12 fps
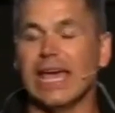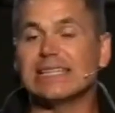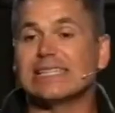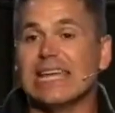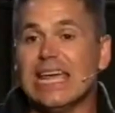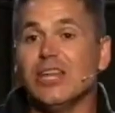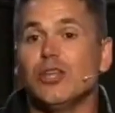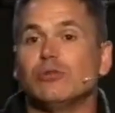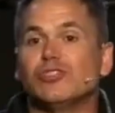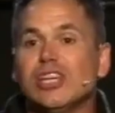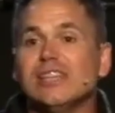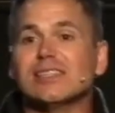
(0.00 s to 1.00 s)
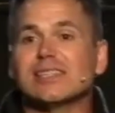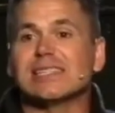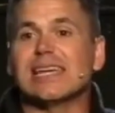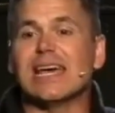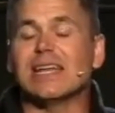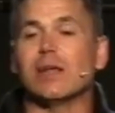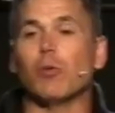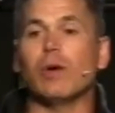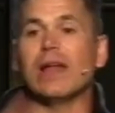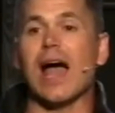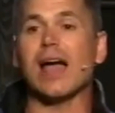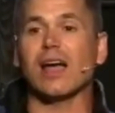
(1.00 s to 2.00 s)
It's in you. Jesus said that
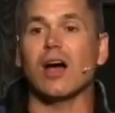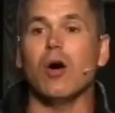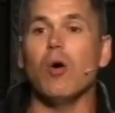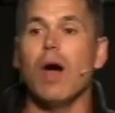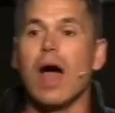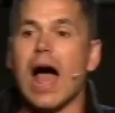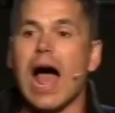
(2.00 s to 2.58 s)
when I go,